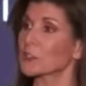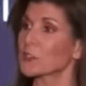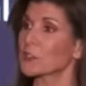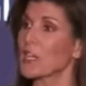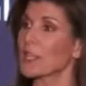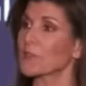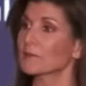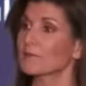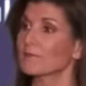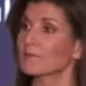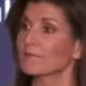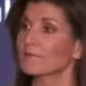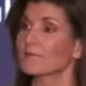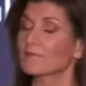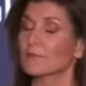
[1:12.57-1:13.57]
Trump,
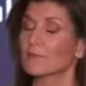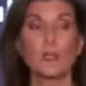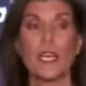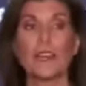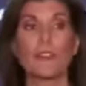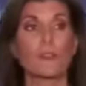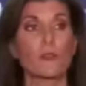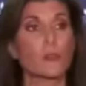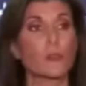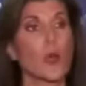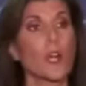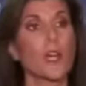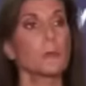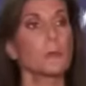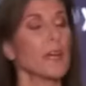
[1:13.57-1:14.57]
you have
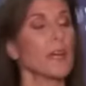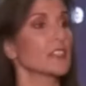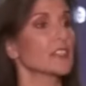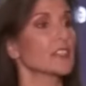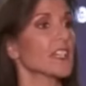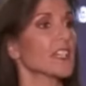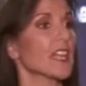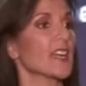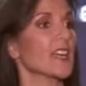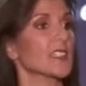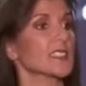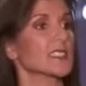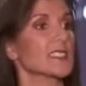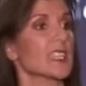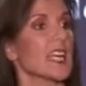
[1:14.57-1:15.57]
one bout of
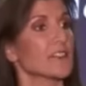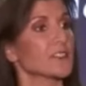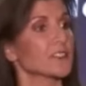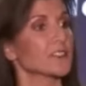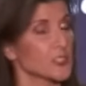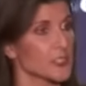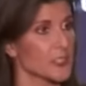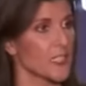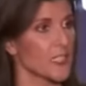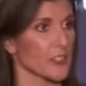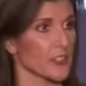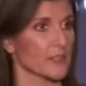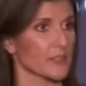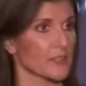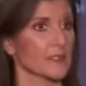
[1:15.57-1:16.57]
chaos after another.
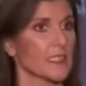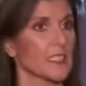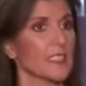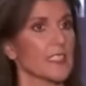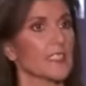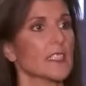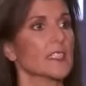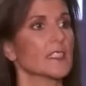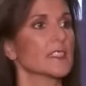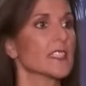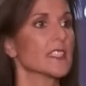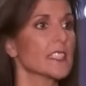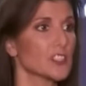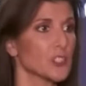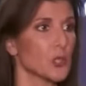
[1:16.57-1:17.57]

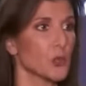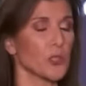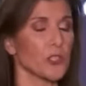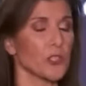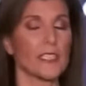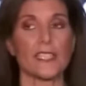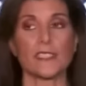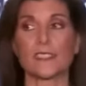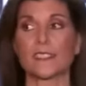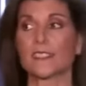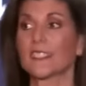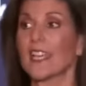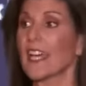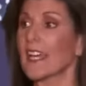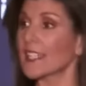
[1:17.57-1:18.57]
This court case,
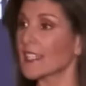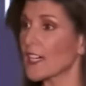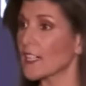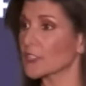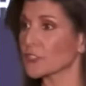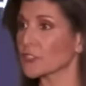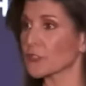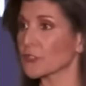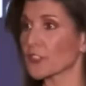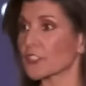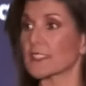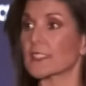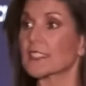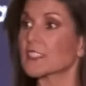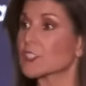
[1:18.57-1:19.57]
that controversy,
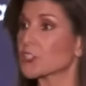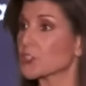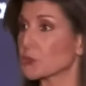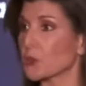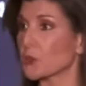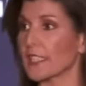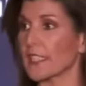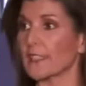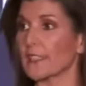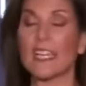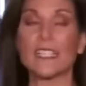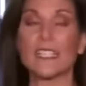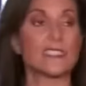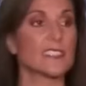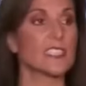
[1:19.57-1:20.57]
this tweet, that
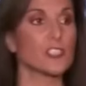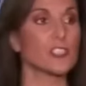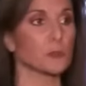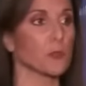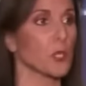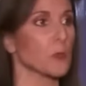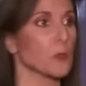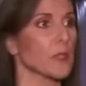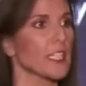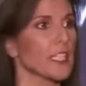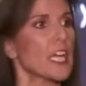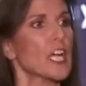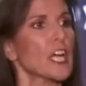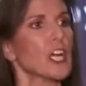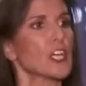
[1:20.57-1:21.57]
senior
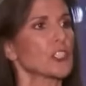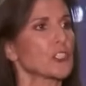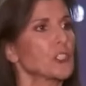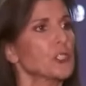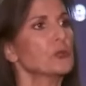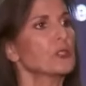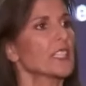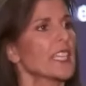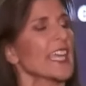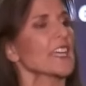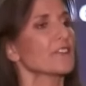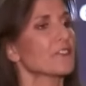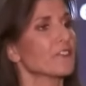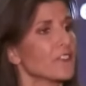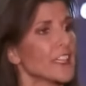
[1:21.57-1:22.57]
moment. You can't
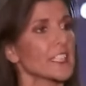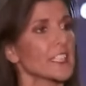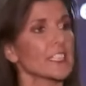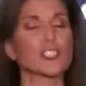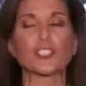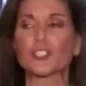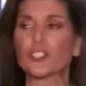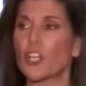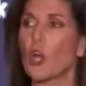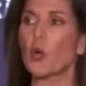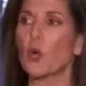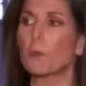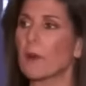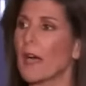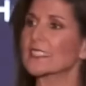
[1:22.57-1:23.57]
fix Joe
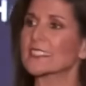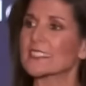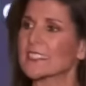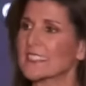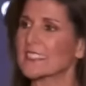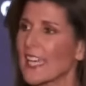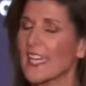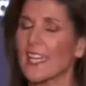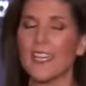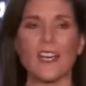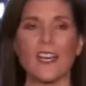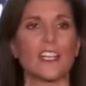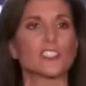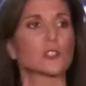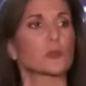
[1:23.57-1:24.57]
Biden's
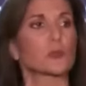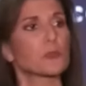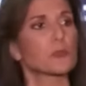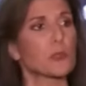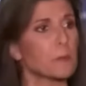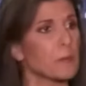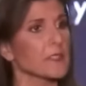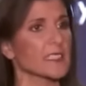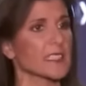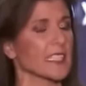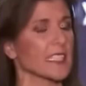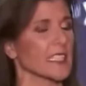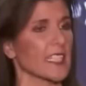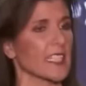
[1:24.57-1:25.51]
chaos with Republican